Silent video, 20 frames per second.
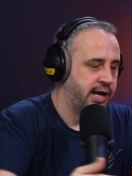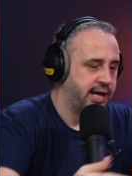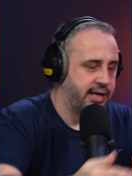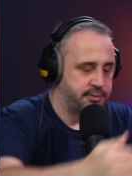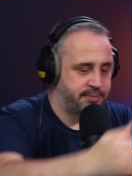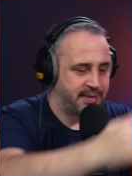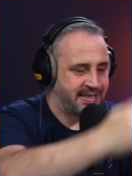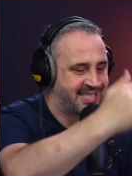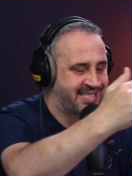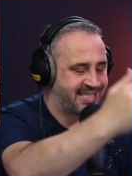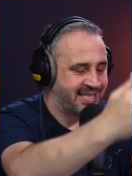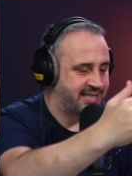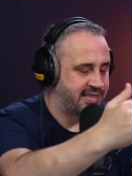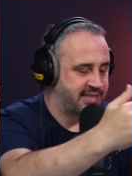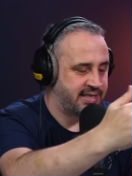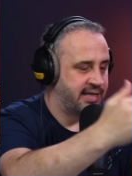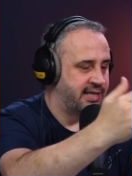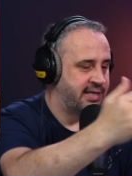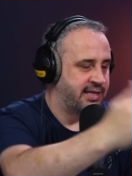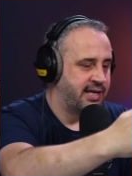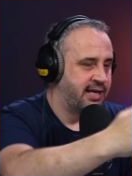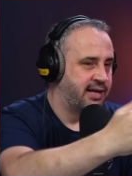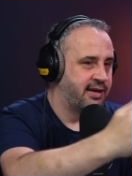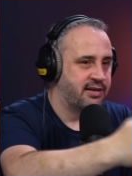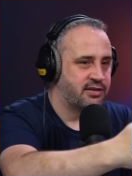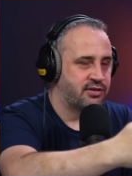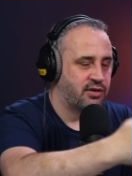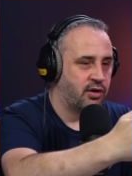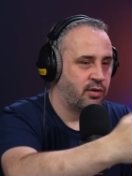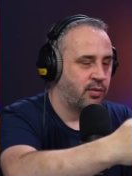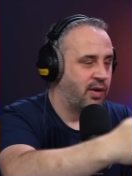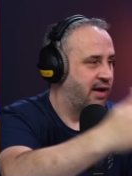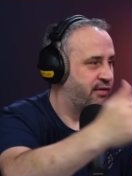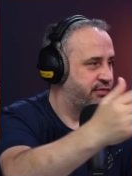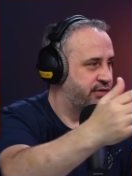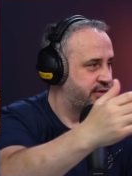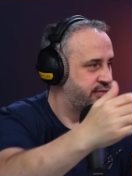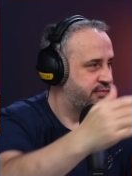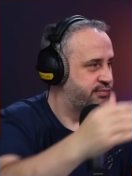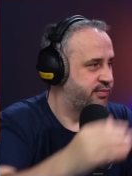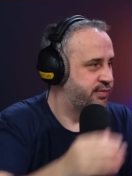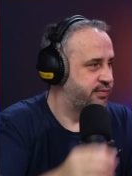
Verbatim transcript: it's been 16 years or whatever